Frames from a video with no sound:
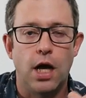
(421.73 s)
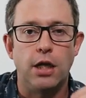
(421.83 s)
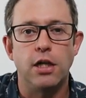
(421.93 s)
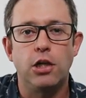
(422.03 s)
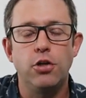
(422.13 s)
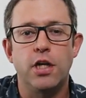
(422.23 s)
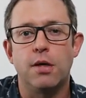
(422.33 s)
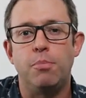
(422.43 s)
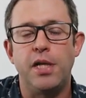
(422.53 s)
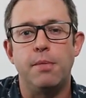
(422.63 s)
I'll include a
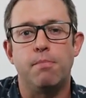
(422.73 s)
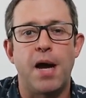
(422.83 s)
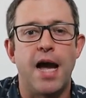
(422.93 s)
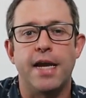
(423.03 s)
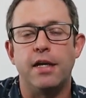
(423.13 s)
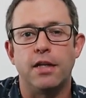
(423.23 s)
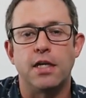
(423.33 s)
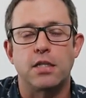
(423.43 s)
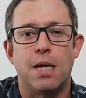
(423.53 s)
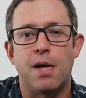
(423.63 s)
complete packing
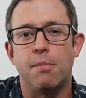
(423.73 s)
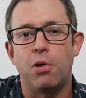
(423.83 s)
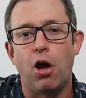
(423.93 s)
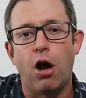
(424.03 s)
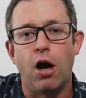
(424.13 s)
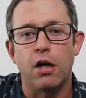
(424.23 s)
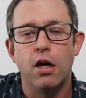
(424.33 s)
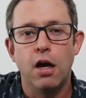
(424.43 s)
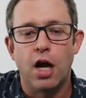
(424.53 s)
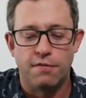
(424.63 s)
list on my blog
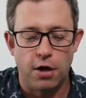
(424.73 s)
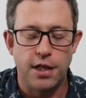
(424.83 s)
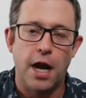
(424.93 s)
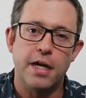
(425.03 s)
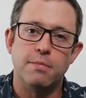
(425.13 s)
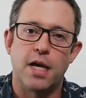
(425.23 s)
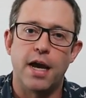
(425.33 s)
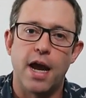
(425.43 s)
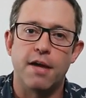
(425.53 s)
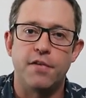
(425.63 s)
of all the items I
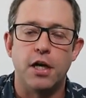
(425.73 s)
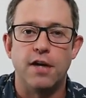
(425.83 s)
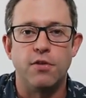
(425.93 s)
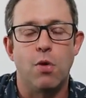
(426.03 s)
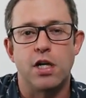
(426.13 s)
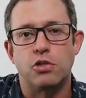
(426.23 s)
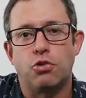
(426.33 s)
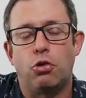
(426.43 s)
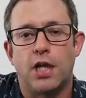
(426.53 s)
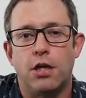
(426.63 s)
have here if you want to
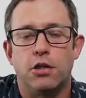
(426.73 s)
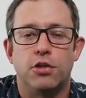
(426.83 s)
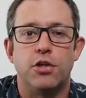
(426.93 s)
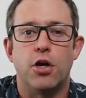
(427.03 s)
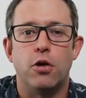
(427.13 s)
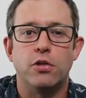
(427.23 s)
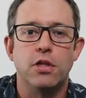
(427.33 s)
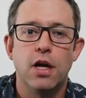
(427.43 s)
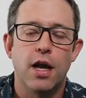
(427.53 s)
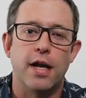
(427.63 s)
scroll down into the notes
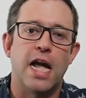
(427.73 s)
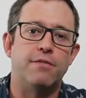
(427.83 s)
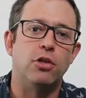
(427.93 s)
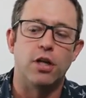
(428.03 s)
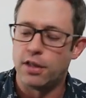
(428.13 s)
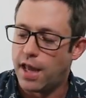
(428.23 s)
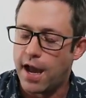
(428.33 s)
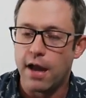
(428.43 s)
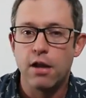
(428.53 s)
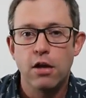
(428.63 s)
and have a look at
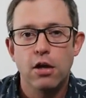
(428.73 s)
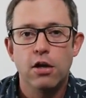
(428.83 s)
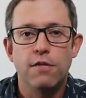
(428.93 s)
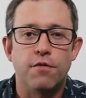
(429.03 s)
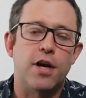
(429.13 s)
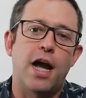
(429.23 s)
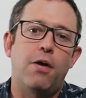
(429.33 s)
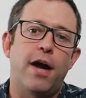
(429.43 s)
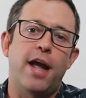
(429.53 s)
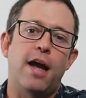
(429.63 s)
that. For
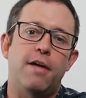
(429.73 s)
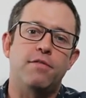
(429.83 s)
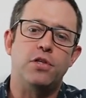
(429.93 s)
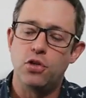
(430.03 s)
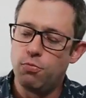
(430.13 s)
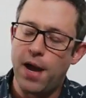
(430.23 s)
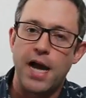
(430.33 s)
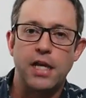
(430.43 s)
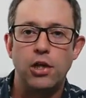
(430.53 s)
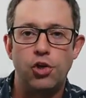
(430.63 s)
now, I have 2
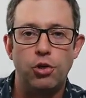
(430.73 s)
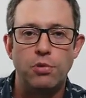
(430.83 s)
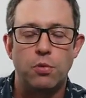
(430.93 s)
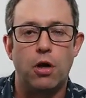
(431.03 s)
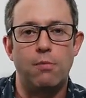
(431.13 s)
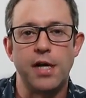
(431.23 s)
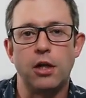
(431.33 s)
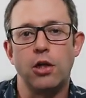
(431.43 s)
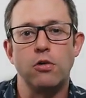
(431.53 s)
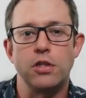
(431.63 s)
packing cubes with all my
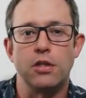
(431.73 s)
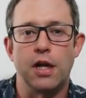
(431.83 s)
clothes in